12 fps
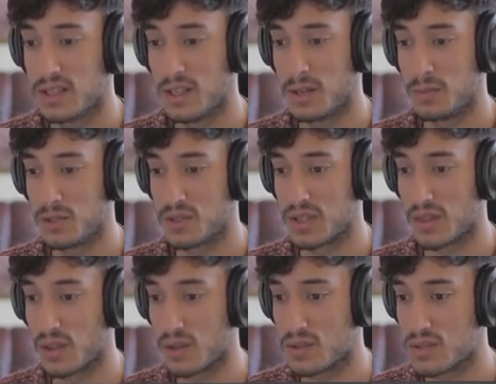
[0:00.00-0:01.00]
um, using
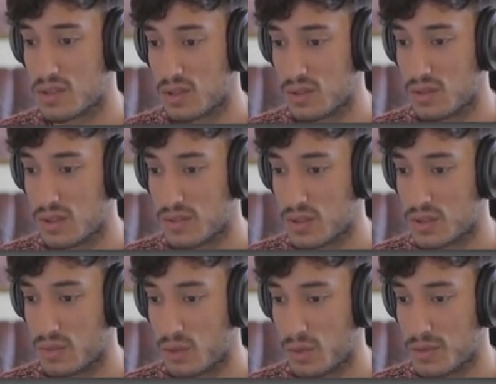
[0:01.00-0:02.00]
those two, I've used
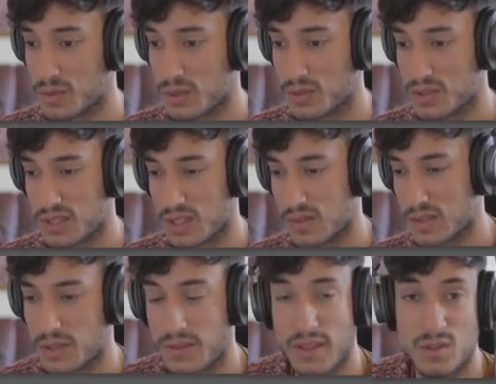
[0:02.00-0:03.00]
the room as well just to give us
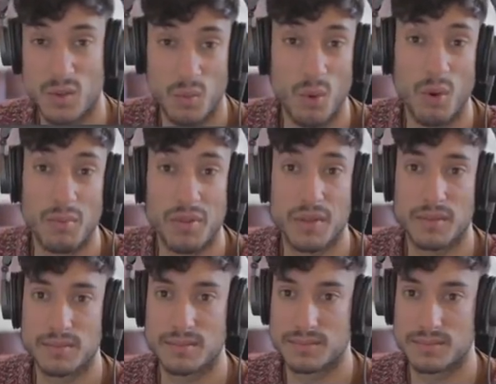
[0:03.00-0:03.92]
a bit of extra warmth.